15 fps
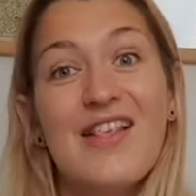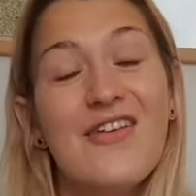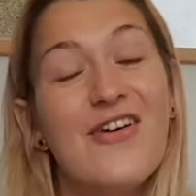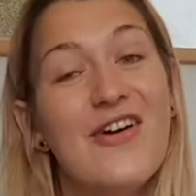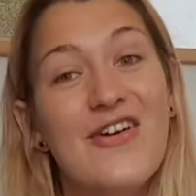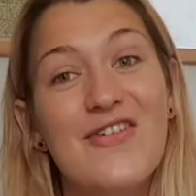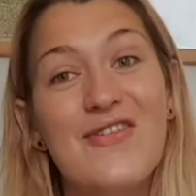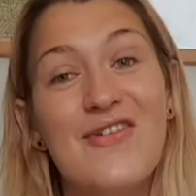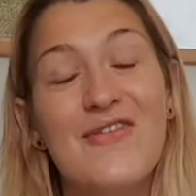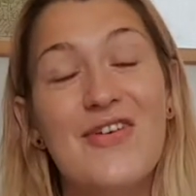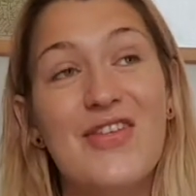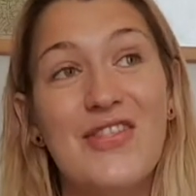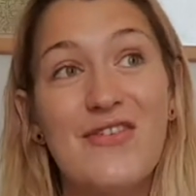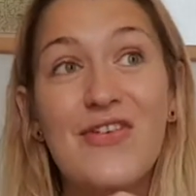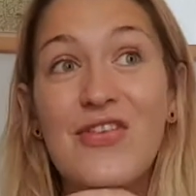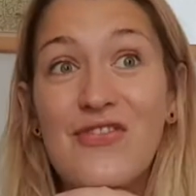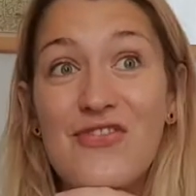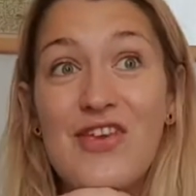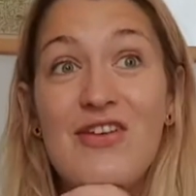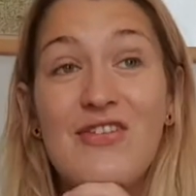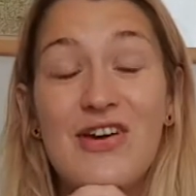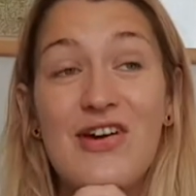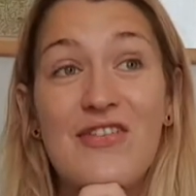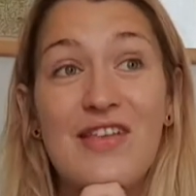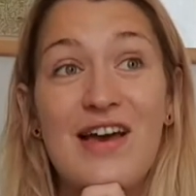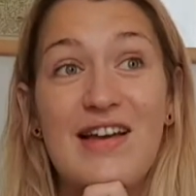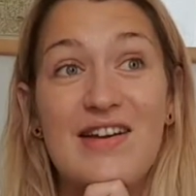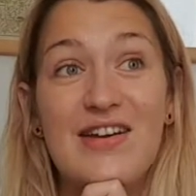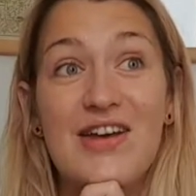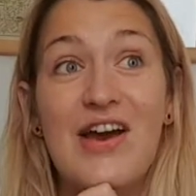so I remember there was a few times
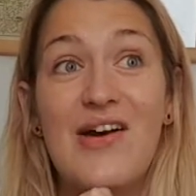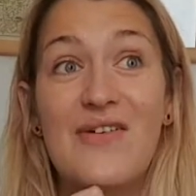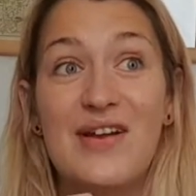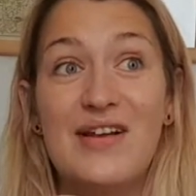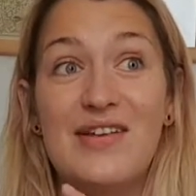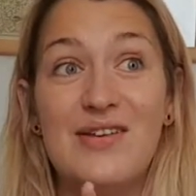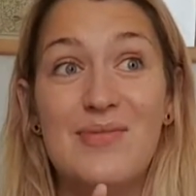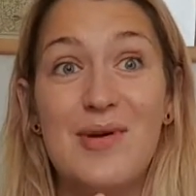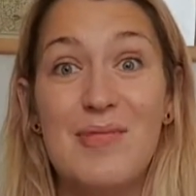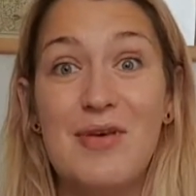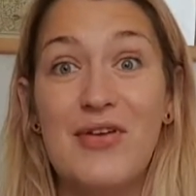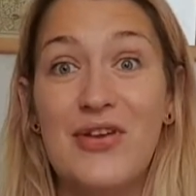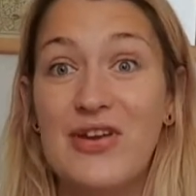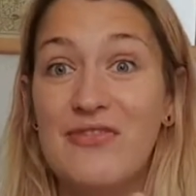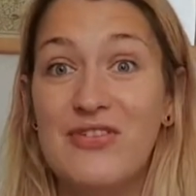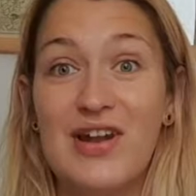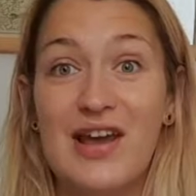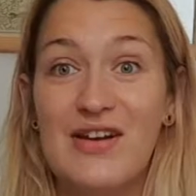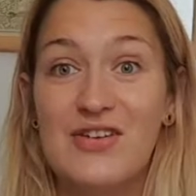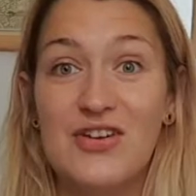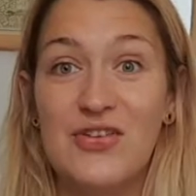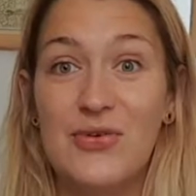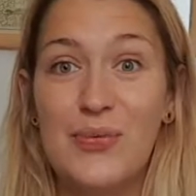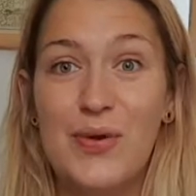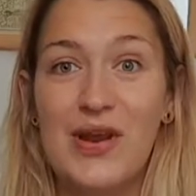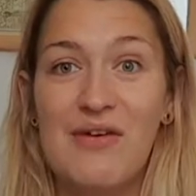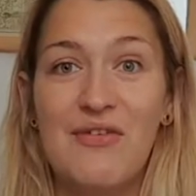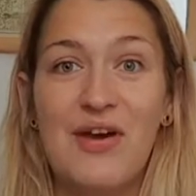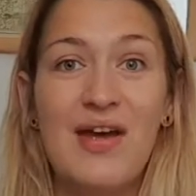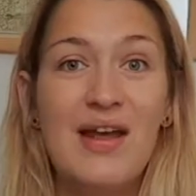actually I went to my building for lectures or
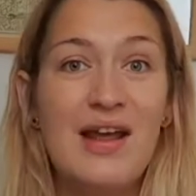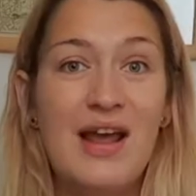whatever,